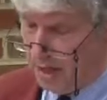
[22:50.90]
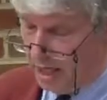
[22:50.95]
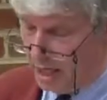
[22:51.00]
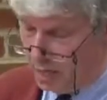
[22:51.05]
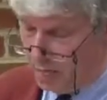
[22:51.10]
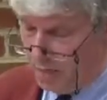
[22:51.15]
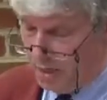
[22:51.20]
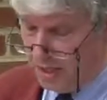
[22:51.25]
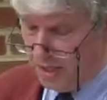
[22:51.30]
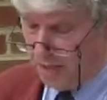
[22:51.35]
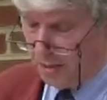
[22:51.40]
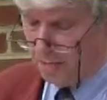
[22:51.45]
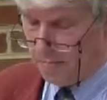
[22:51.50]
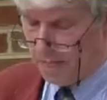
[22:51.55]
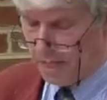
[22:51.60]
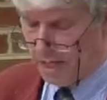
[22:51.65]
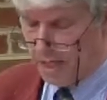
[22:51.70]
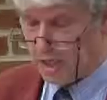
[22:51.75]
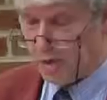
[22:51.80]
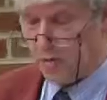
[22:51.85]
his being
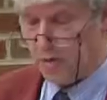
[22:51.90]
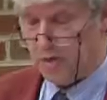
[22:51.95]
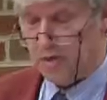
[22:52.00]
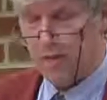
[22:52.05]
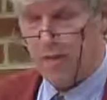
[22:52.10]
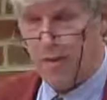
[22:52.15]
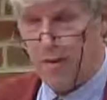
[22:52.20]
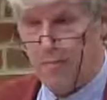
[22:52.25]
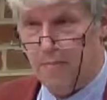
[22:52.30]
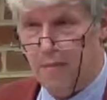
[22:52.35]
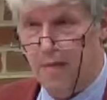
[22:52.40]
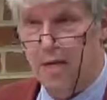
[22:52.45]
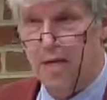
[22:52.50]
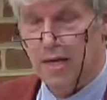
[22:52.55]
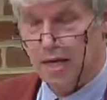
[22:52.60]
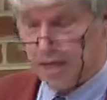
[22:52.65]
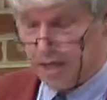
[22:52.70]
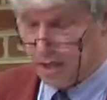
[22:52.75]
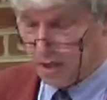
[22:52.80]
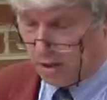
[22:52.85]
pleased with them,
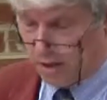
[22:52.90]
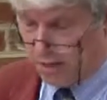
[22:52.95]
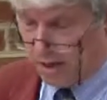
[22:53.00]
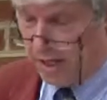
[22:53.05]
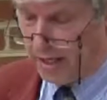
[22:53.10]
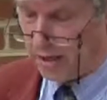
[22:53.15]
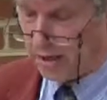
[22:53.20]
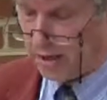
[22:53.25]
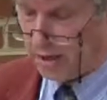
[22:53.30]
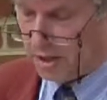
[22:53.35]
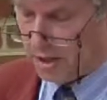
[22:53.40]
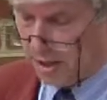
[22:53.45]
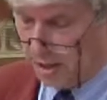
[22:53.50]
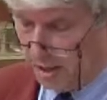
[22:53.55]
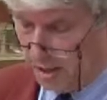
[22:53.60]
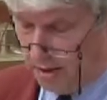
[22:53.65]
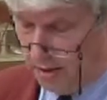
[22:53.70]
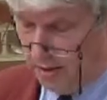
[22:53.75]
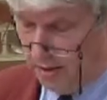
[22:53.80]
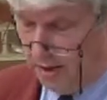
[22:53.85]
is greater
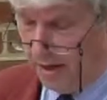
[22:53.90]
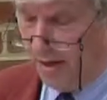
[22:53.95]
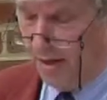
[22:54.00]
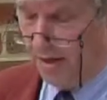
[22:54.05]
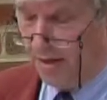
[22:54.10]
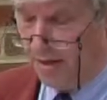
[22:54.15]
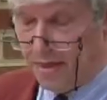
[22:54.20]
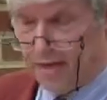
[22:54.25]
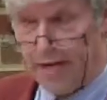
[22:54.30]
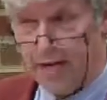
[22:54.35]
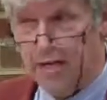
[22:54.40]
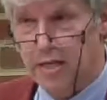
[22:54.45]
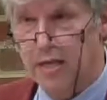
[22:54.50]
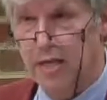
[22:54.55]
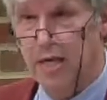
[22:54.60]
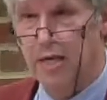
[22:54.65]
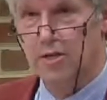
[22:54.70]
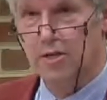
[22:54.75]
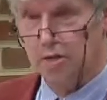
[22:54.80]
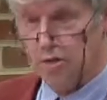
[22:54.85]
still. That
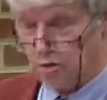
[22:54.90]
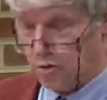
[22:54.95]
is the